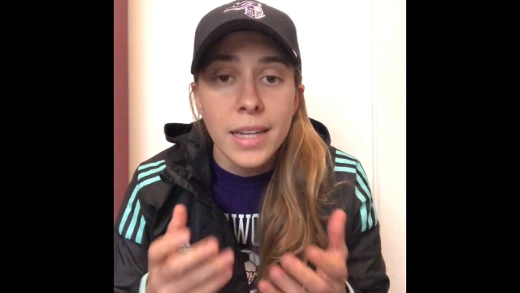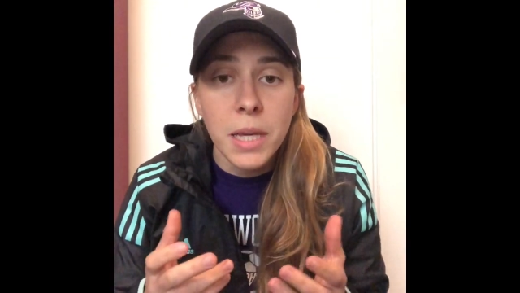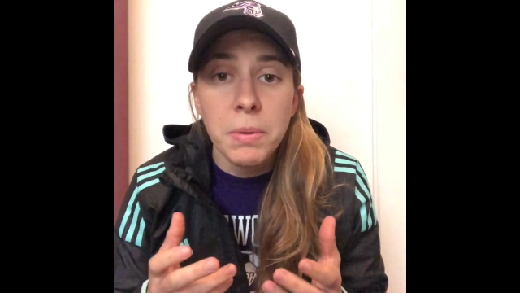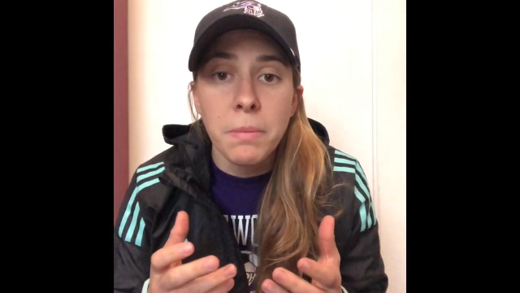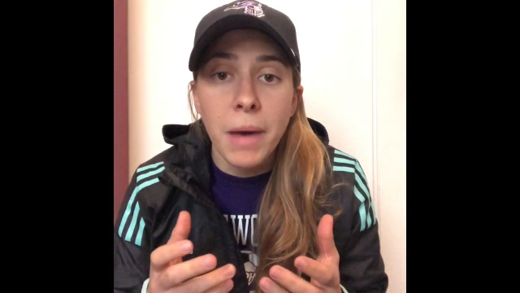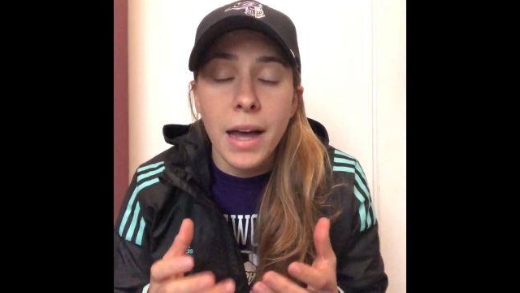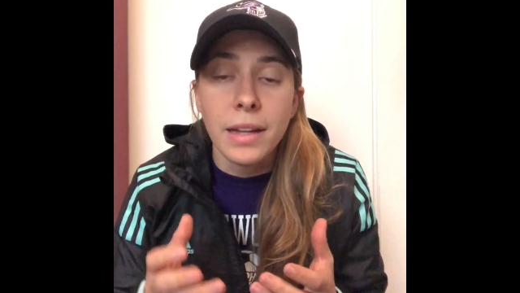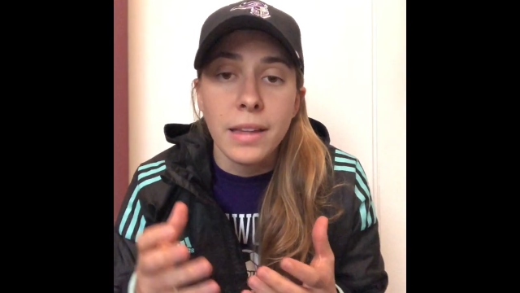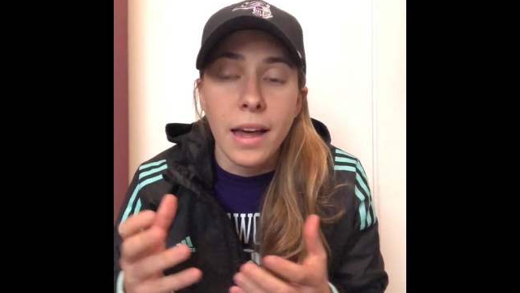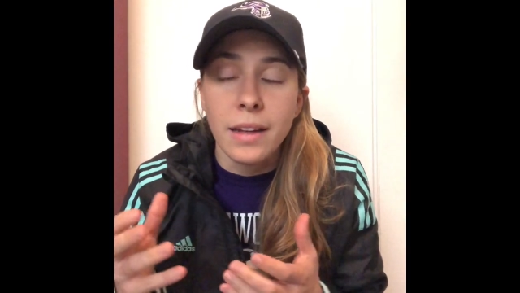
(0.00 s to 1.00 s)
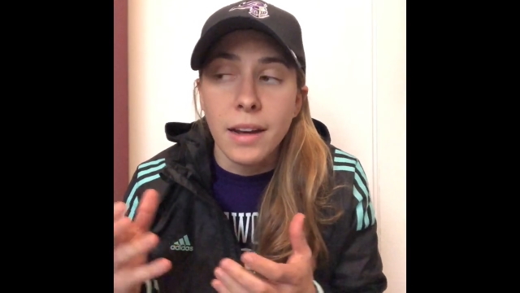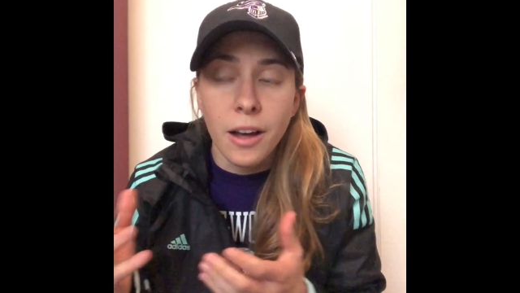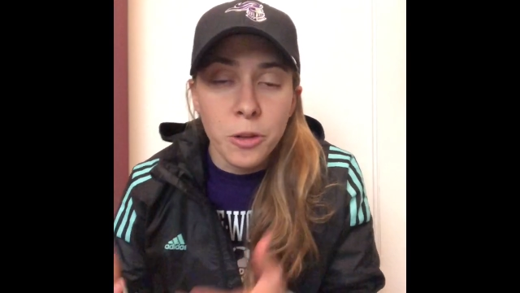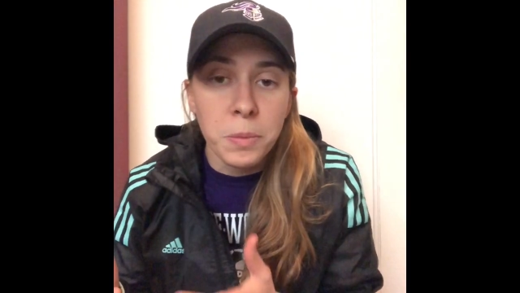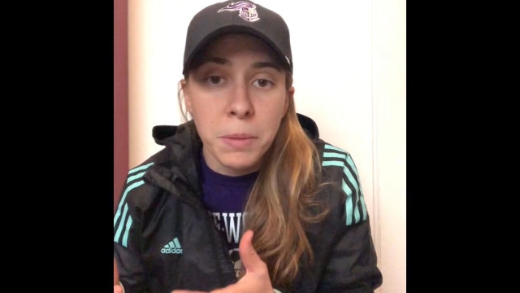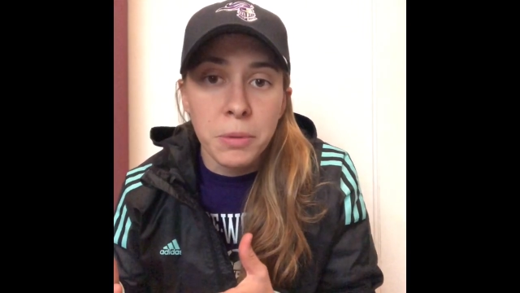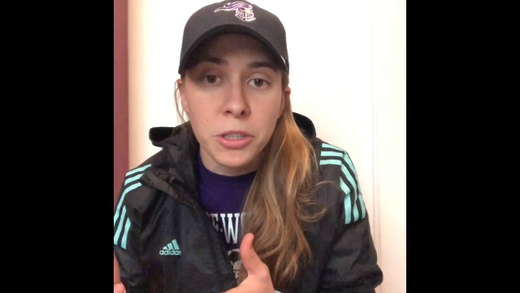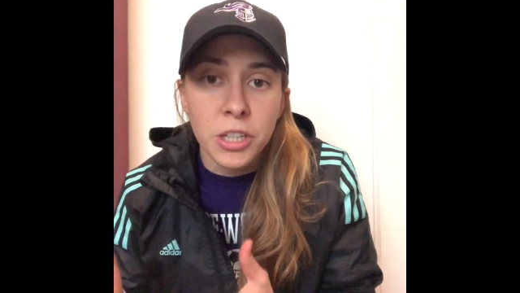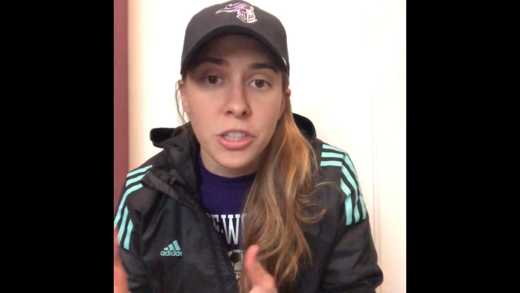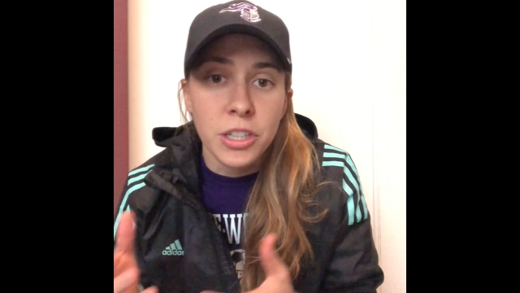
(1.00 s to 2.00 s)
keep in mind that other people
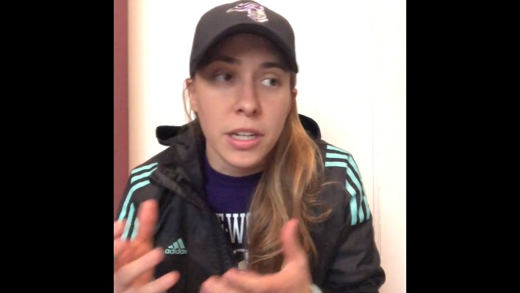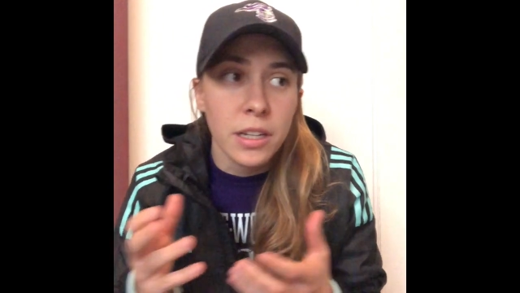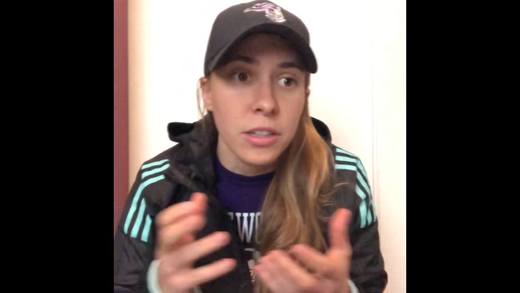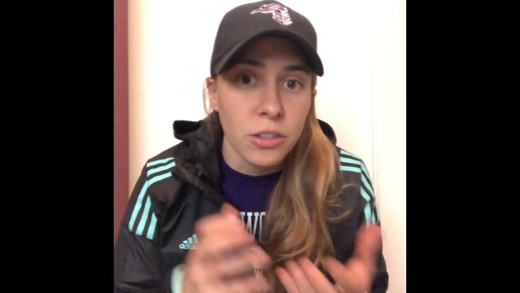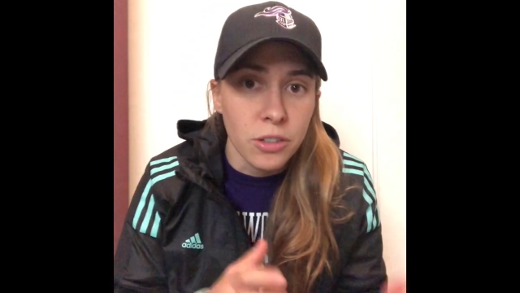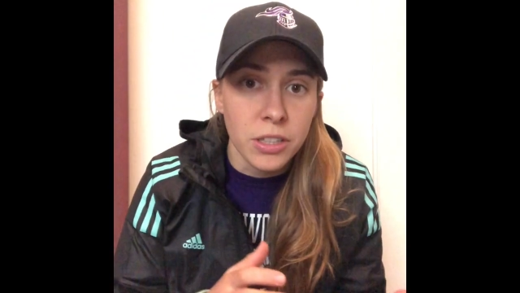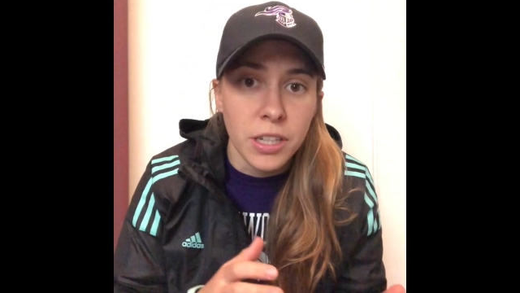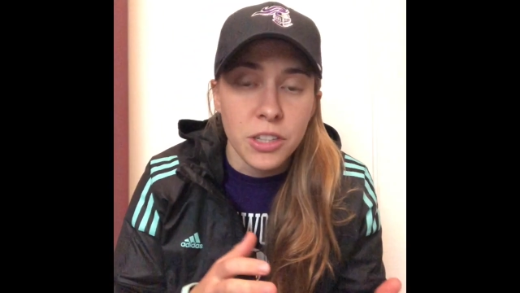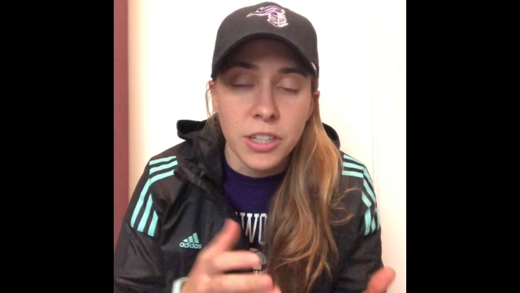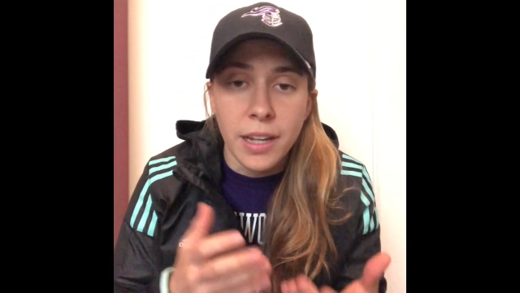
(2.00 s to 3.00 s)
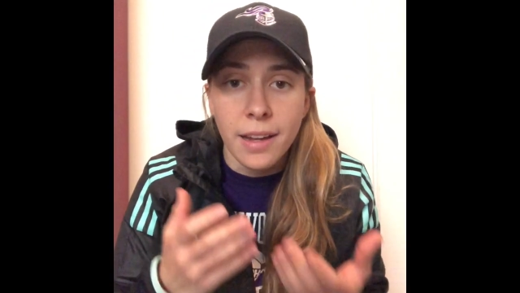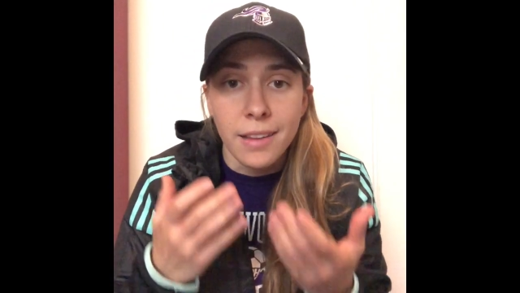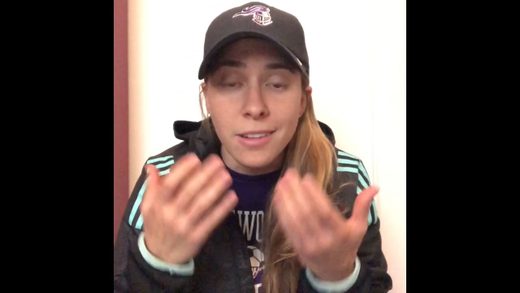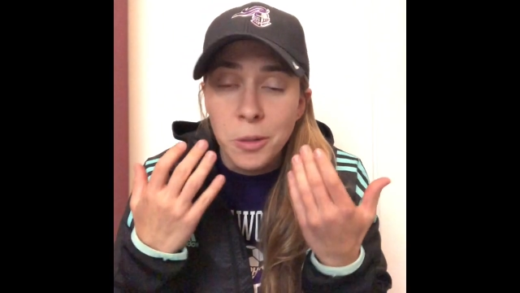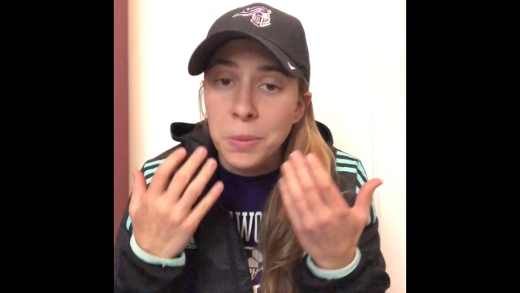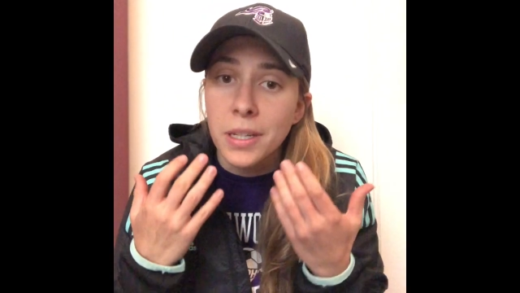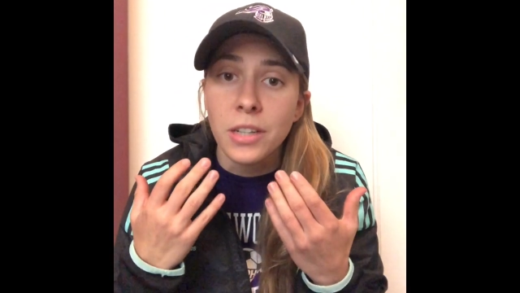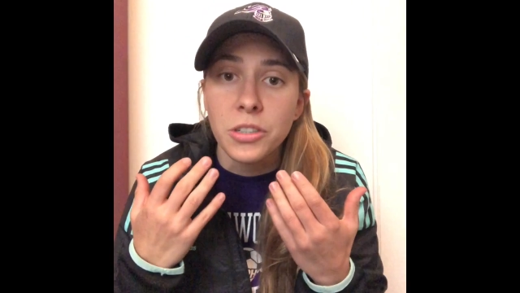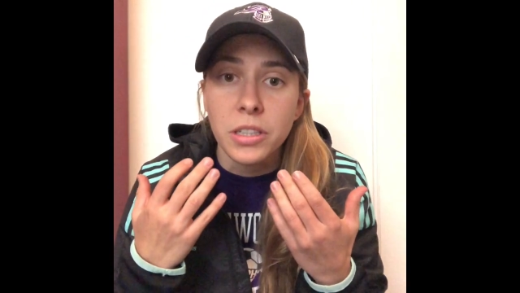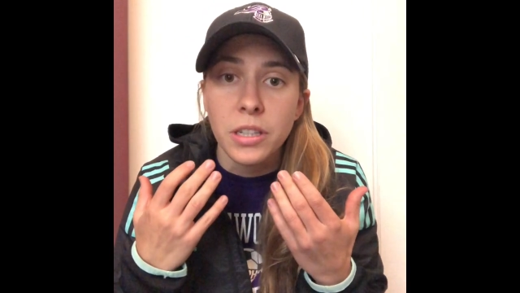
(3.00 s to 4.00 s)
are touching it, you're touching it, and then you're
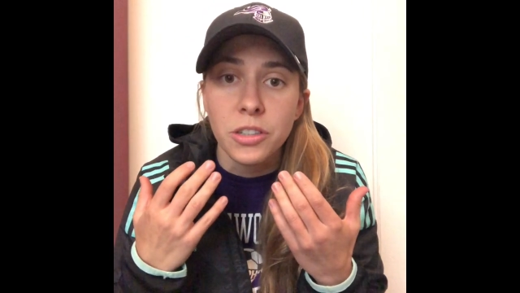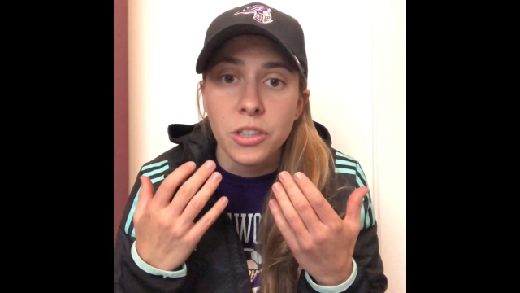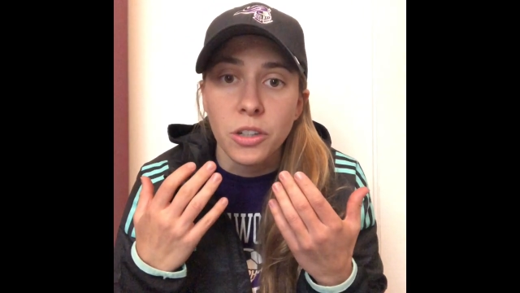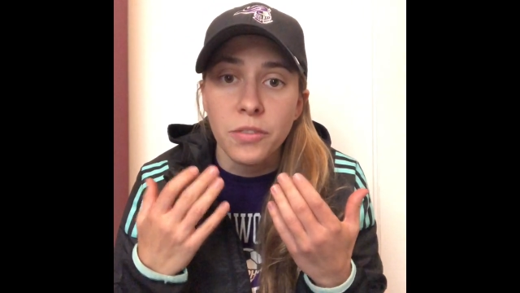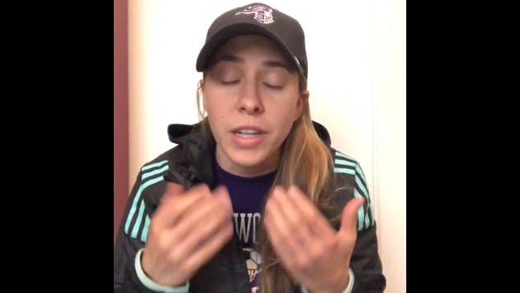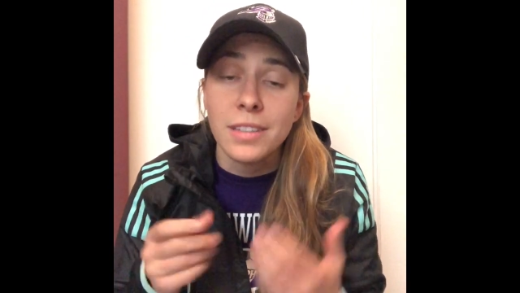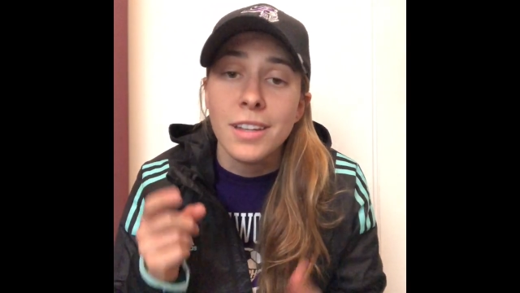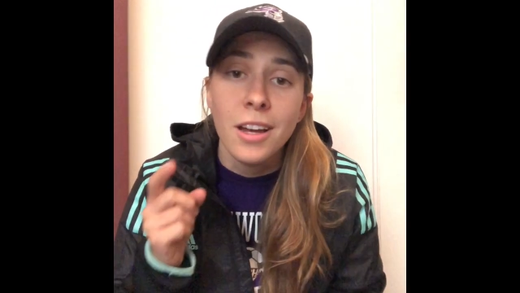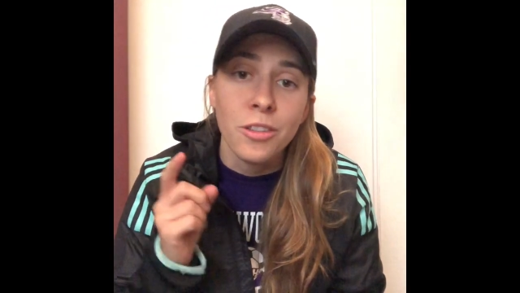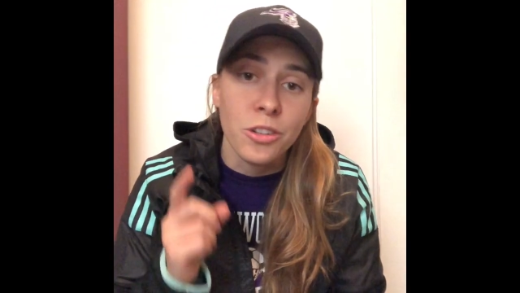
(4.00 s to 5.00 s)
potentially touching your face.